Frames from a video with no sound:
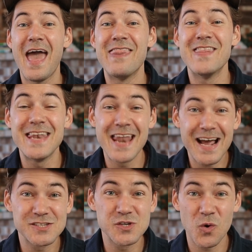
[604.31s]
And the
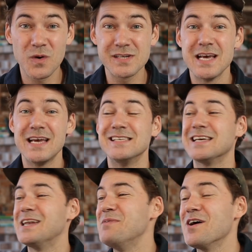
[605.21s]
next course is
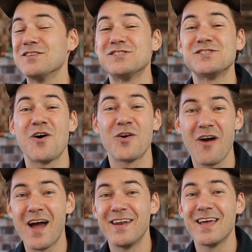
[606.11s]
going to be on
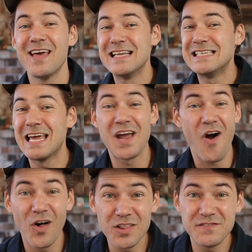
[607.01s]
songwriting,
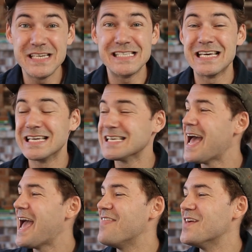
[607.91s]
taking all of these things
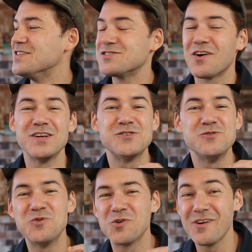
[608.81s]
and then starting
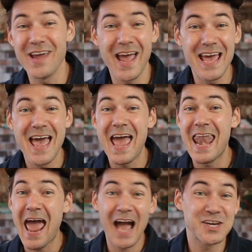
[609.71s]
to create
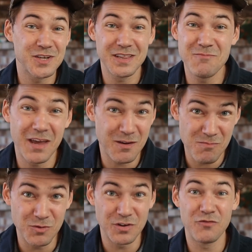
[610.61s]
and actually
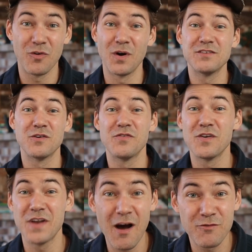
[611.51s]
making music for it. So if
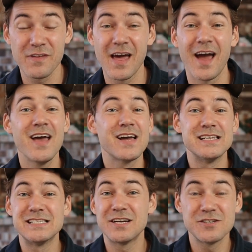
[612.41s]
you're down for that,
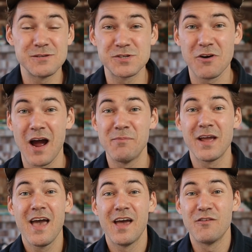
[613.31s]
consider
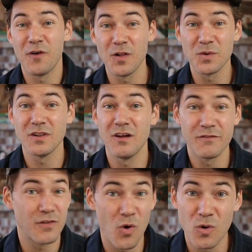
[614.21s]
subscribing and following
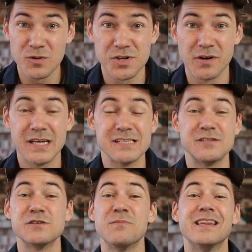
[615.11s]
along for the whole journey, because
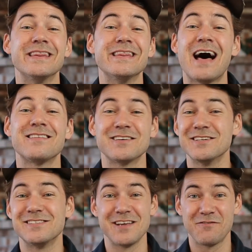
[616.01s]
there's going to be lots of
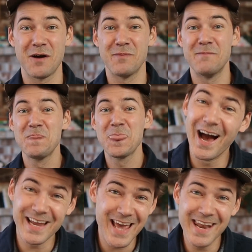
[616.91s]
good stuff coming.
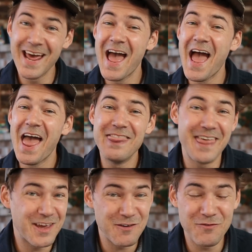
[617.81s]
Again,
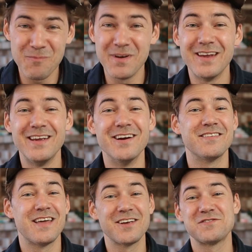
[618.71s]
thank you for being
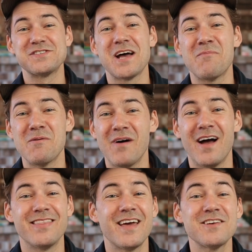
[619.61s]
here. Thanks for stopping
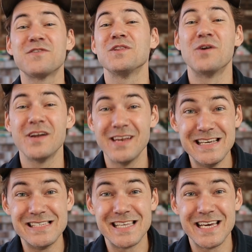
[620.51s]
by. Thanks for learning
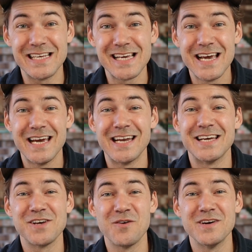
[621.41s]
these things. And
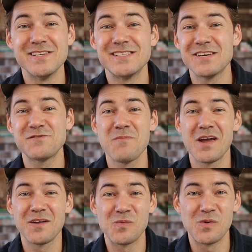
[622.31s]
as always, thanks for
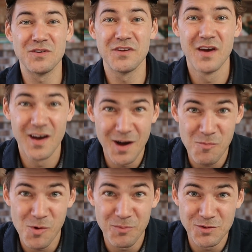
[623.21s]
making the world a
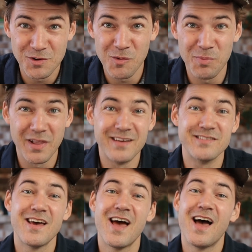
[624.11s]
more musical
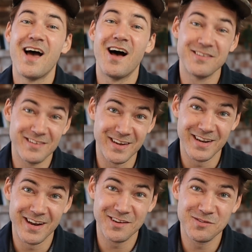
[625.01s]
place. I'll see you
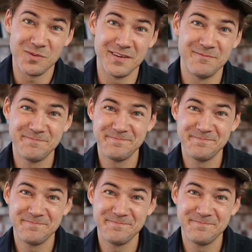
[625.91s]
in the next one.